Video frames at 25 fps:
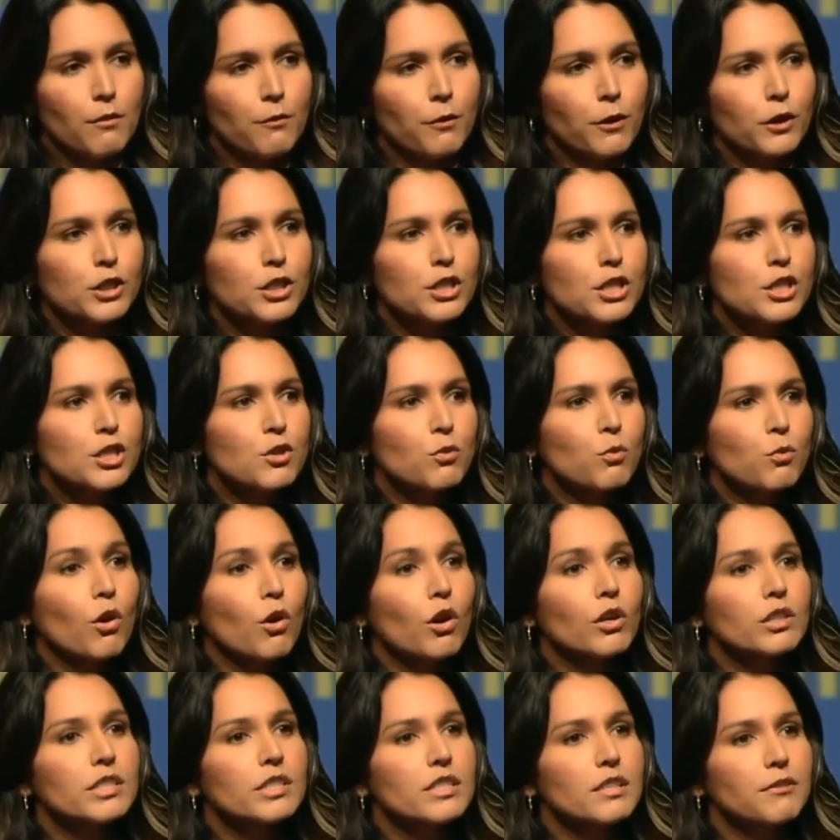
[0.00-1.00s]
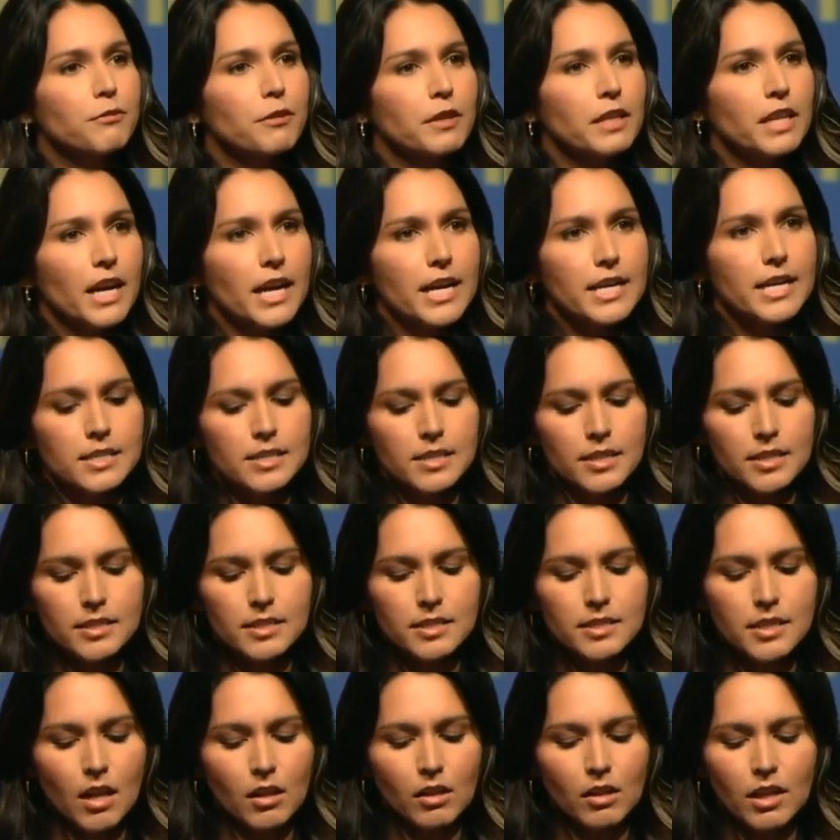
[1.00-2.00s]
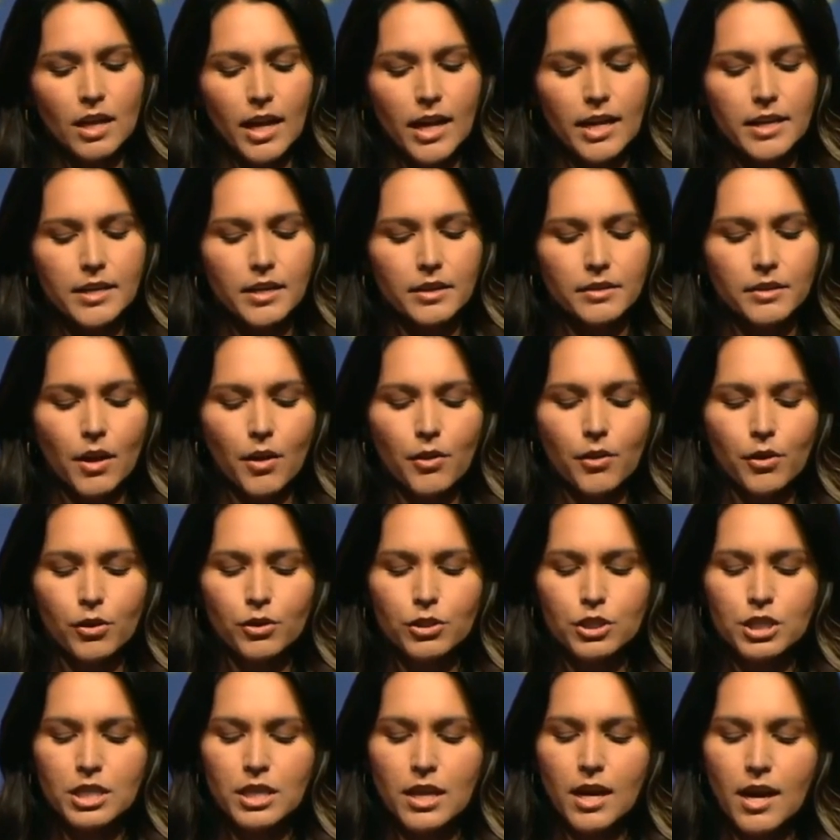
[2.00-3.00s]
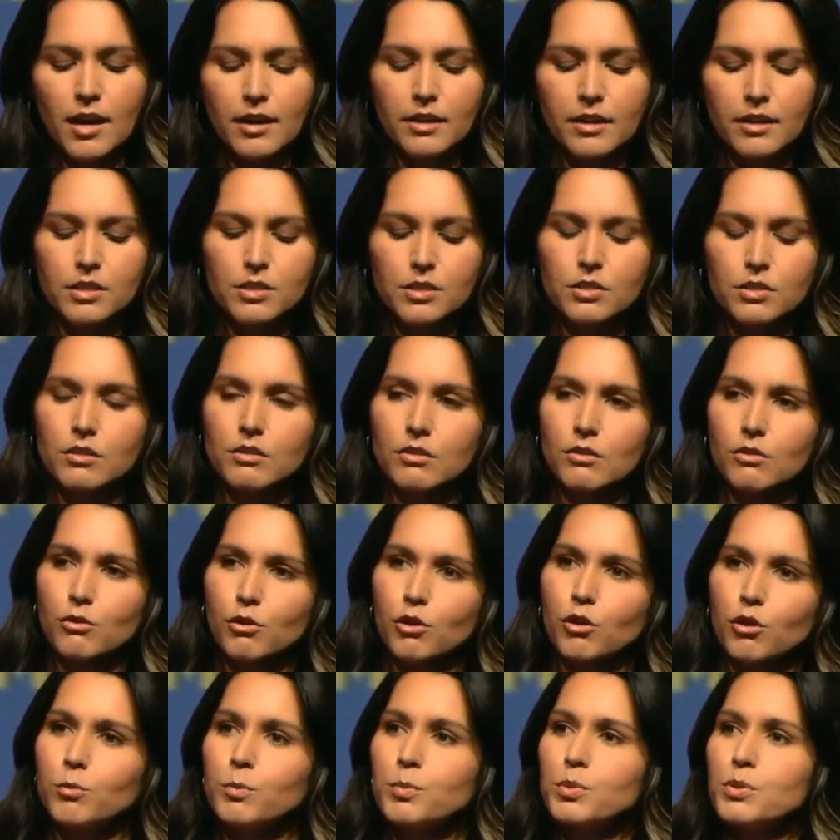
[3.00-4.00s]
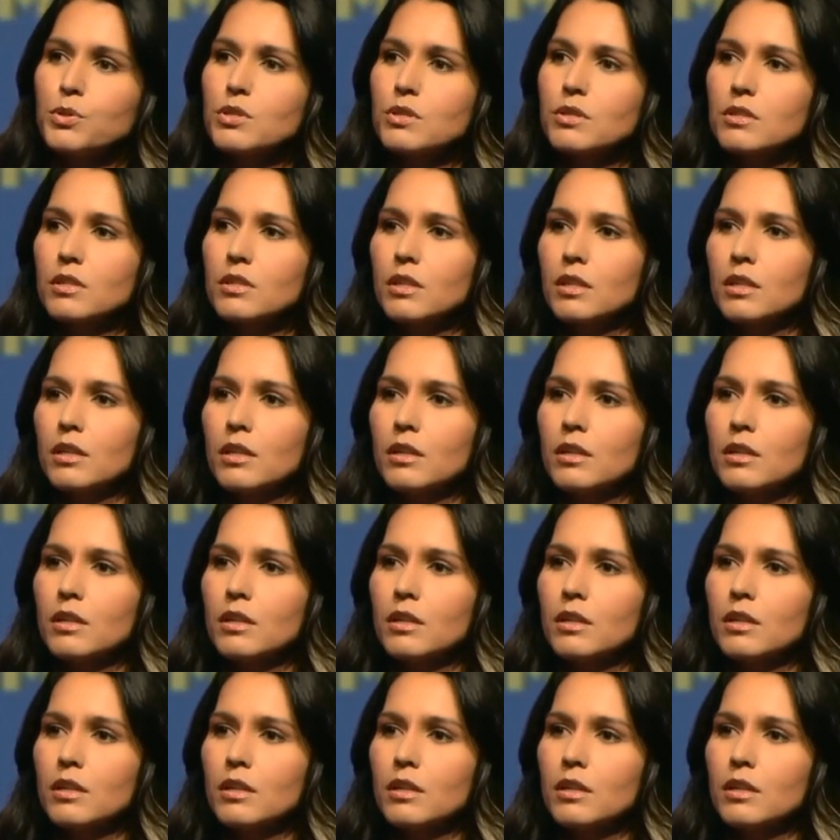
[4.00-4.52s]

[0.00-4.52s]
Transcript: First is a war to defeat ISIS, al-Qaeda, and other jihadist groups.